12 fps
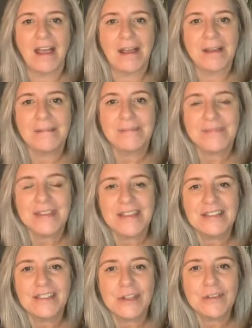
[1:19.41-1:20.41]

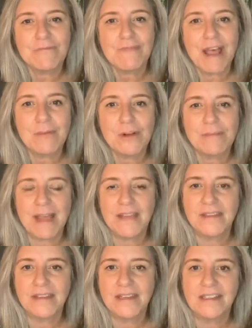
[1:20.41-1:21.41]
So the REBEL
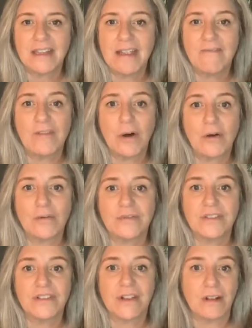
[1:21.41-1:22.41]
method
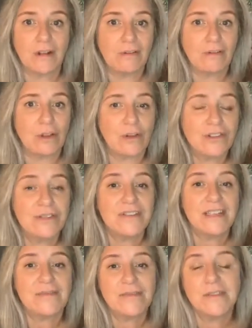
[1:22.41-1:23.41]
involves lots of
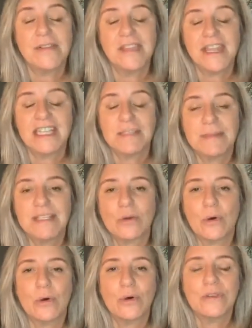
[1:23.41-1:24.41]
different things, but it's
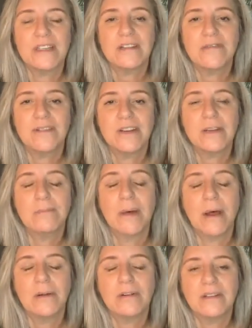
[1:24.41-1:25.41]
all the different
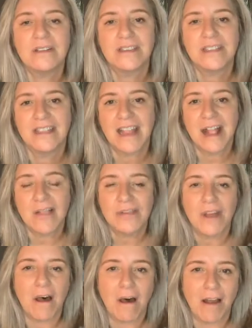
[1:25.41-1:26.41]
components
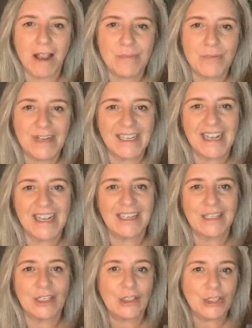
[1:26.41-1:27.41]
that I bring
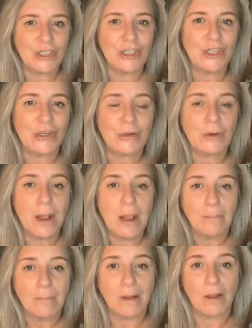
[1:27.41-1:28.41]
in to
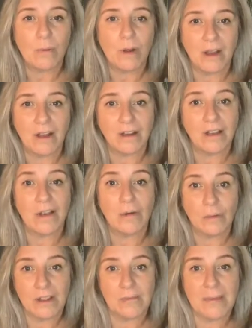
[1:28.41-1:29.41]
my work
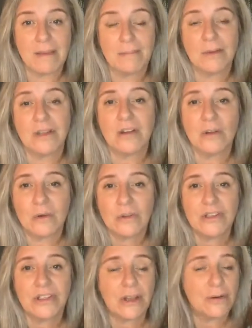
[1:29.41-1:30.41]
with people. And
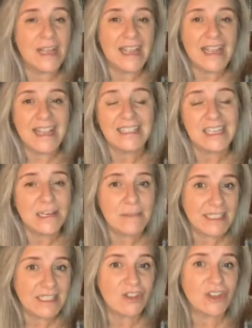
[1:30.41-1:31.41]
also it's going to
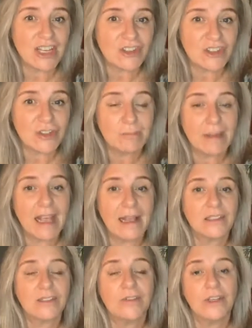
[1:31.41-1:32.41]
be a suggestion
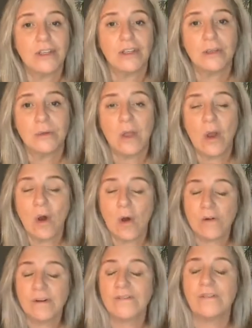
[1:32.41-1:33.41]
perhaps for you,
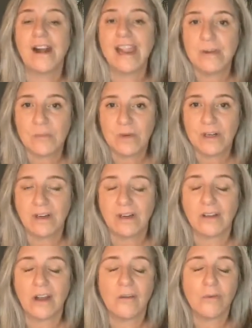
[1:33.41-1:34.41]
or a
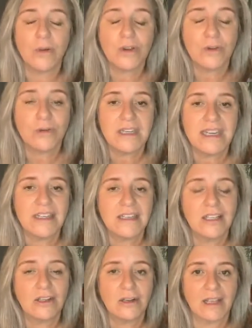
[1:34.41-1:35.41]
framework of what you need
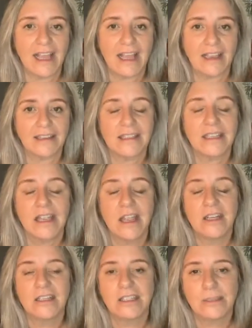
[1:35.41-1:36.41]
to look at
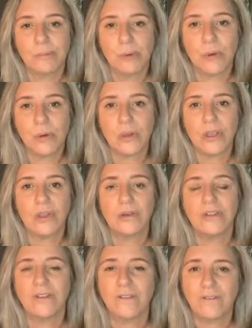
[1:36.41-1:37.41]
to support you
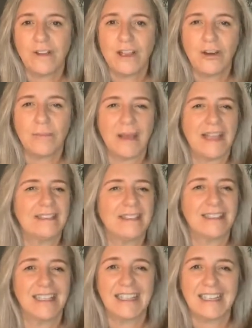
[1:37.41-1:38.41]
to feel better,
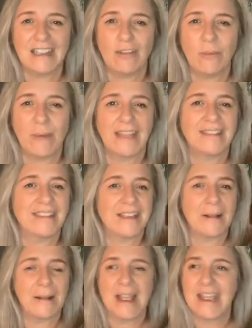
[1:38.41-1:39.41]
to live
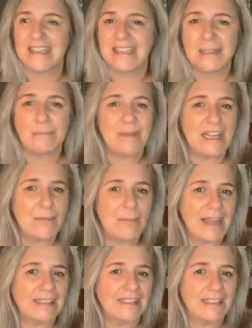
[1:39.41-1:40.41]
better, to be
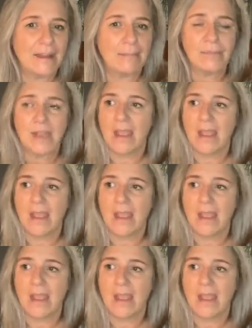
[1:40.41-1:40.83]
better.